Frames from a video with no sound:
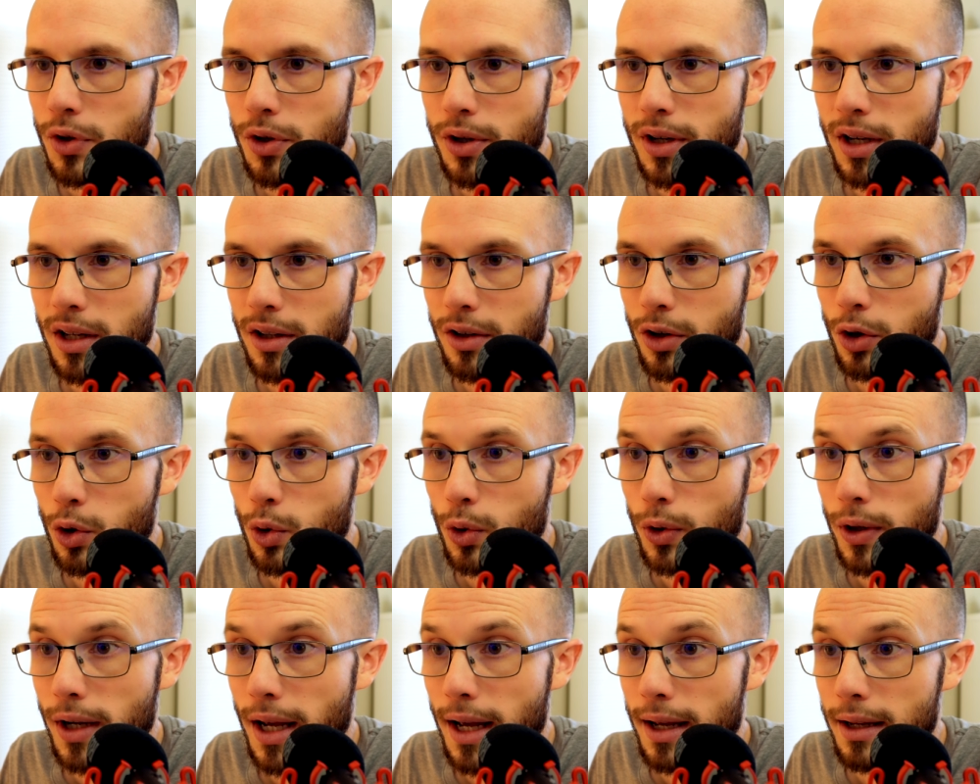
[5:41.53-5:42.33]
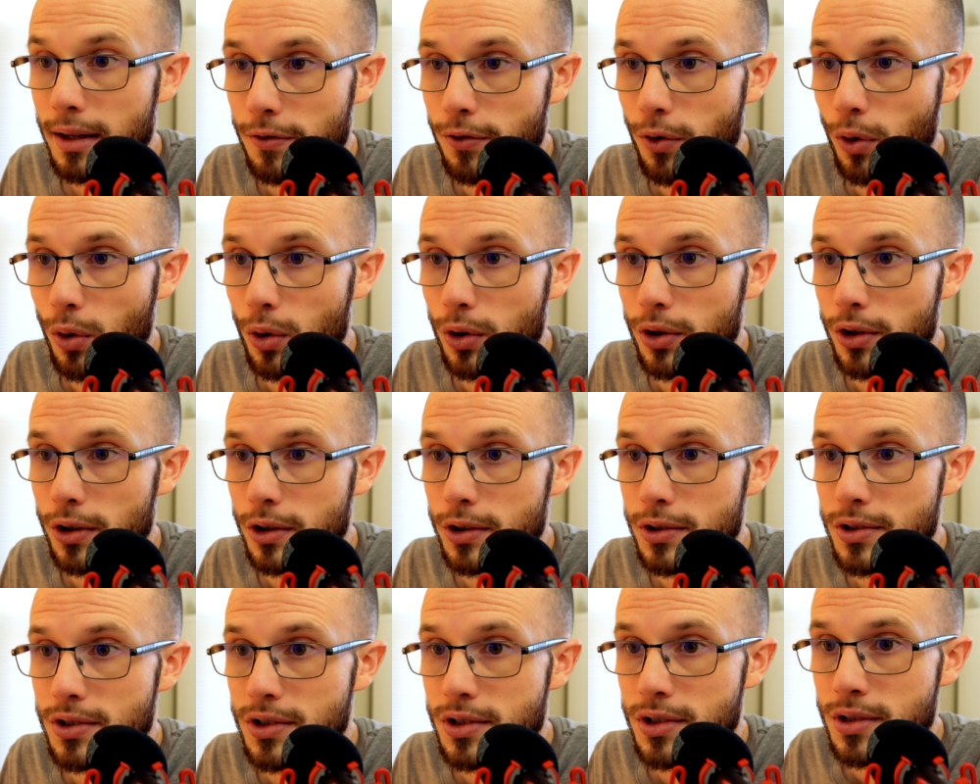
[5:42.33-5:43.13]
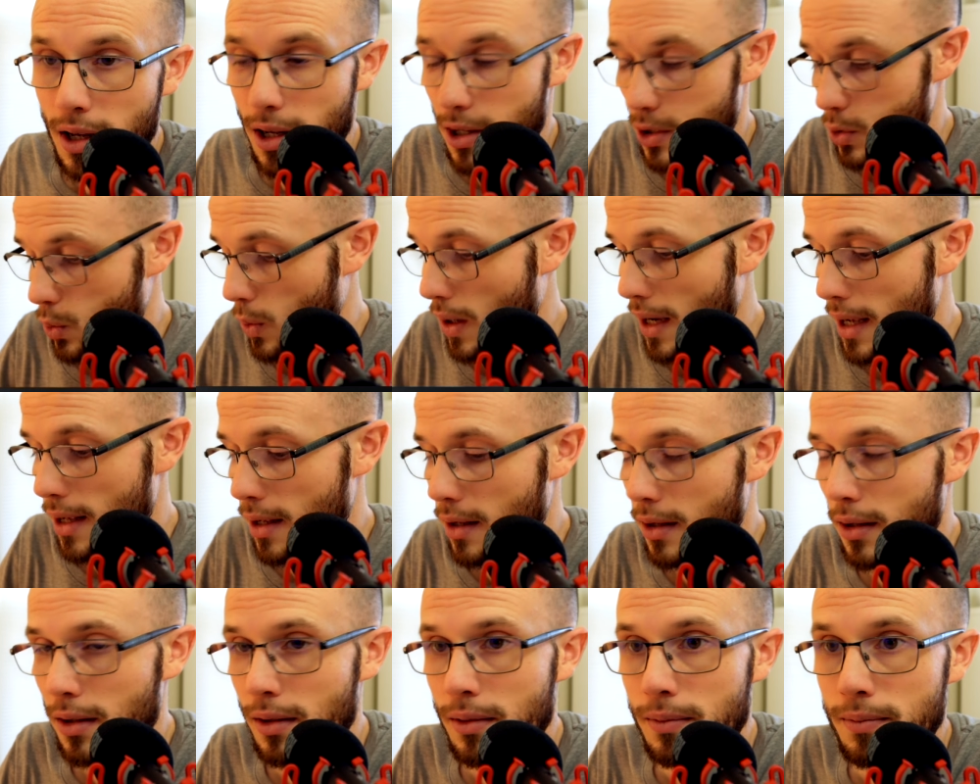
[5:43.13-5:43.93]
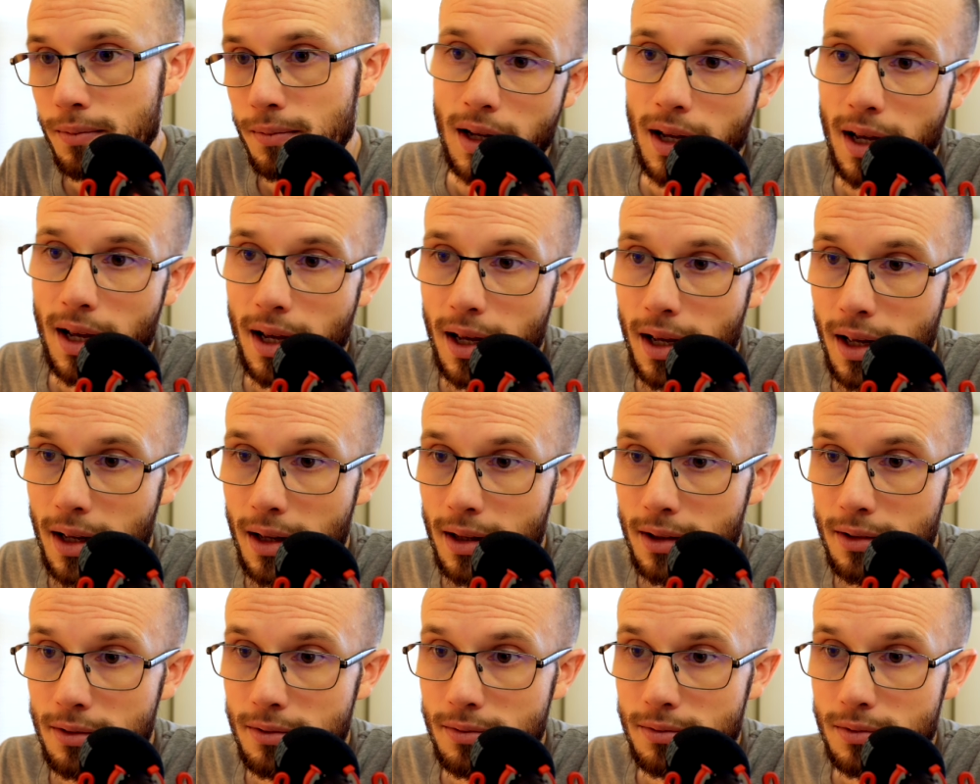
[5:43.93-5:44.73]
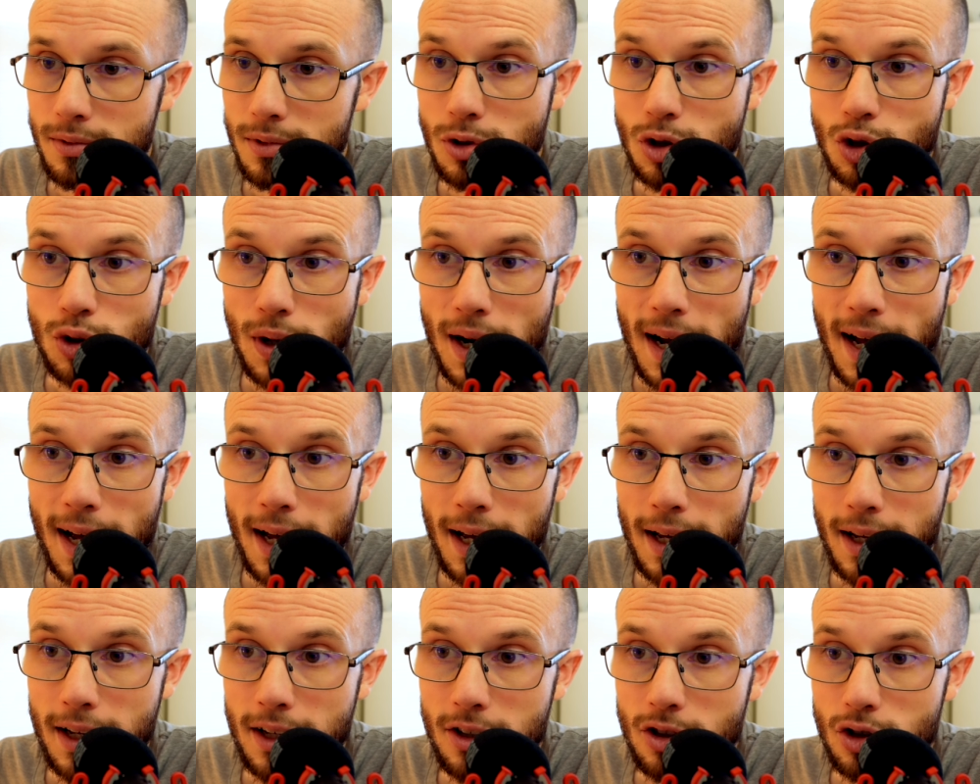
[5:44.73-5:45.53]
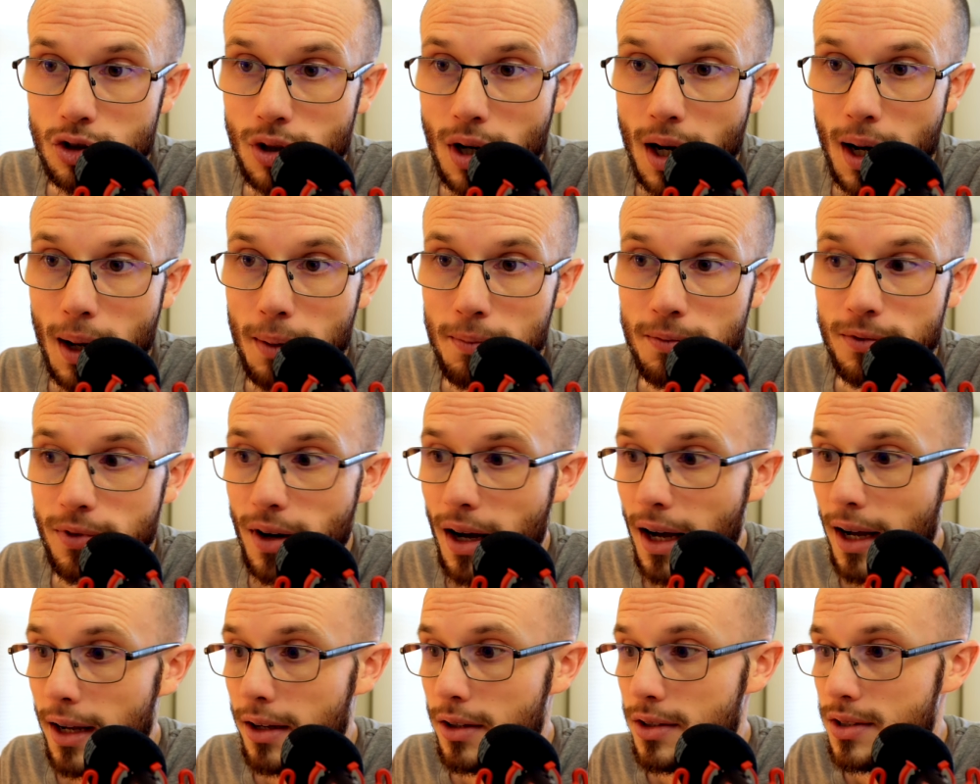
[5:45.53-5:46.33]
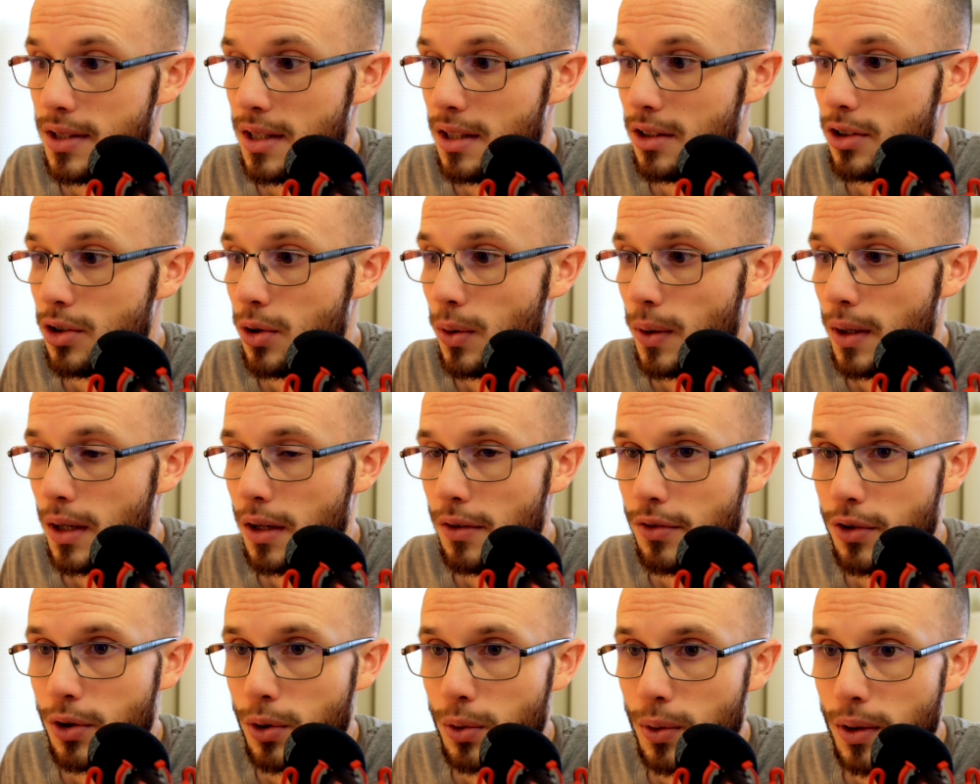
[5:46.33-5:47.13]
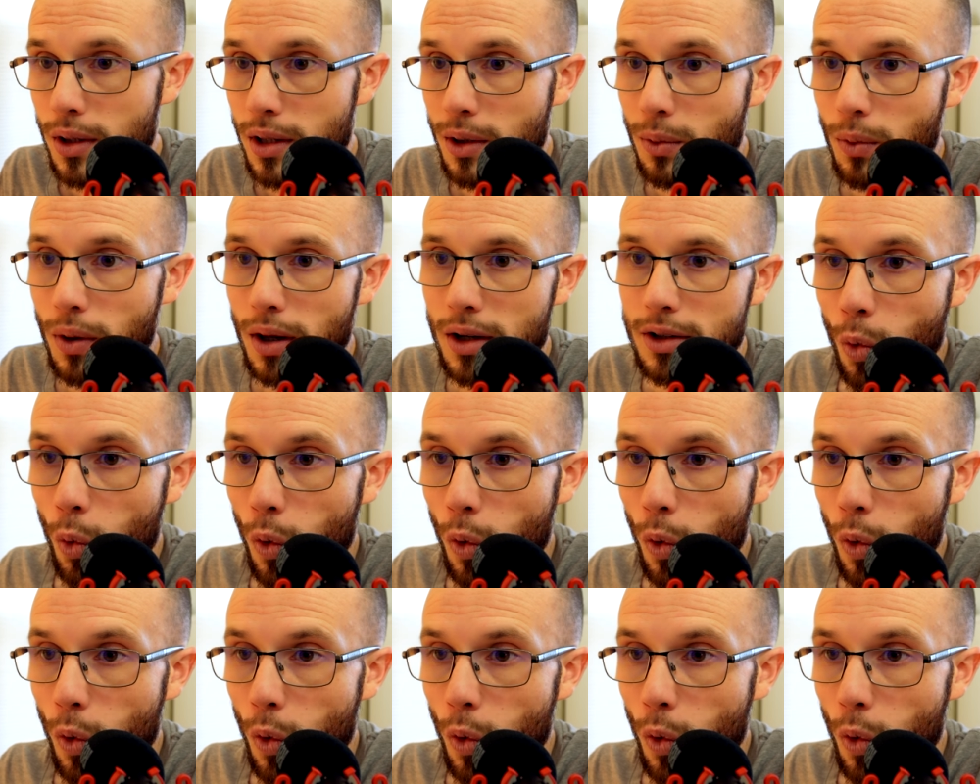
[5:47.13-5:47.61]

You can create folders as well and drag and drop files into it if you really want.